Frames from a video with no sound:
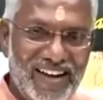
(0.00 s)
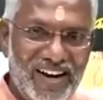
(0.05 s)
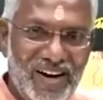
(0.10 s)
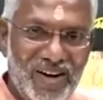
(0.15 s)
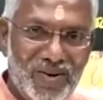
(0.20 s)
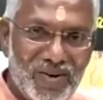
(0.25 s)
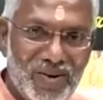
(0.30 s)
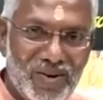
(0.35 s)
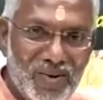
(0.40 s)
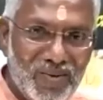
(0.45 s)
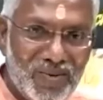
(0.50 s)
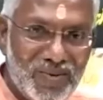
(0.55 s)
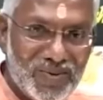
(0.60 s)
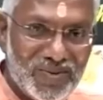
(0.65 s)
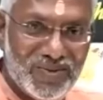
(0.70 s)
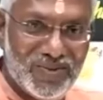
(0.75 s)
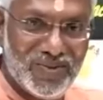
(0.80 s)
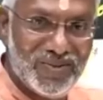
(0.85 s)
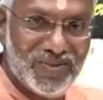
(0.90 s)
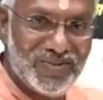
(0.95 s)
how
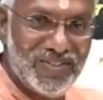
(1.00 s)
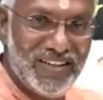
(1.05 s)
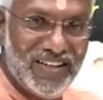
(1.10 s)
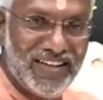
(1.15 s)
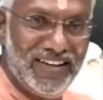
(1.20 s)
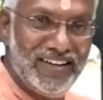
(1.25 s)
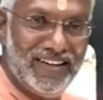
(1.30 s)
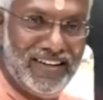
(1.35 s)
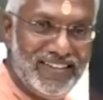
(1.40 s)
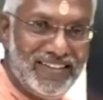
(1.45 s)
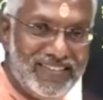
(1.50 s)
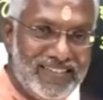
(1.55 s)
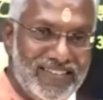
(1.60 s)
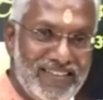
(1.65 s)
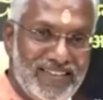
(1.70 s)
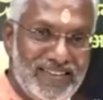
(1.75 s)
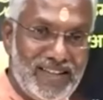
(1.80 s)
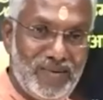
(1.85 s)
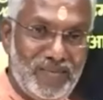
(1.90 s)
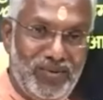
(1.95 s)
to say in English.
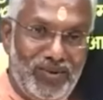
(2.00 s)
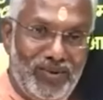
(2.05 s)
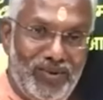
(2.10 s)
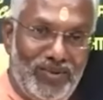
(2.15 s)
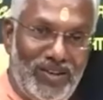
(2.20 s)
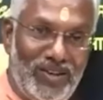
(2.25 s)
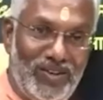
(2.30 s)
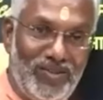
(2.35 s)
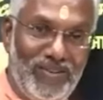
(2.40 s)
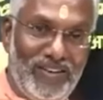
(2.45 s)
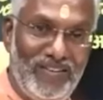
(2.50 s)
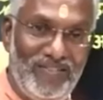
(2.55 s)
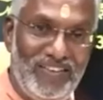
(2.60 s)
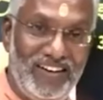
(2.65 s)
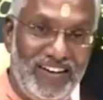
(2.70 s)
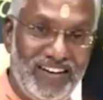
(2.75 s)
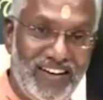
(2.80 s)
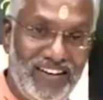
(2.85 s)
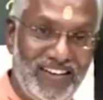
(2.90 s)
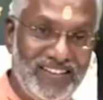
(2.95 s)
In Tamil, you have a very,
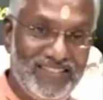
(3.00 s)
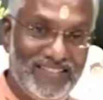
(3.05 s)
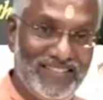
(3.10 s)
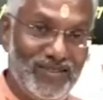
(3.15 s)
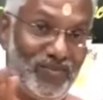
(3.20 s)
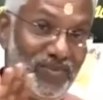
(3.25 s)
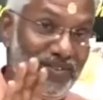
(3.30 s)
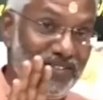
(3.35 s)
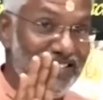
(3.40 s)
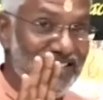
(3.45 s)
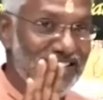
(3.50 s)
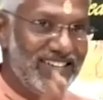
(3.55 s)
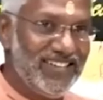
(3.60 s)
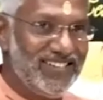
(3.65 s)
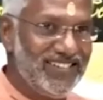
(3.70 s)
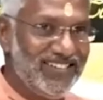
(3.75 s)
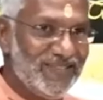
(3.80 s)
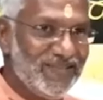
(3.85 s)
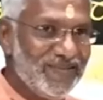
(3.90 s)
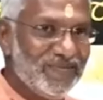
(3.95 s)
very nice
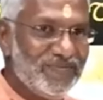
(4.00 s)
presentation.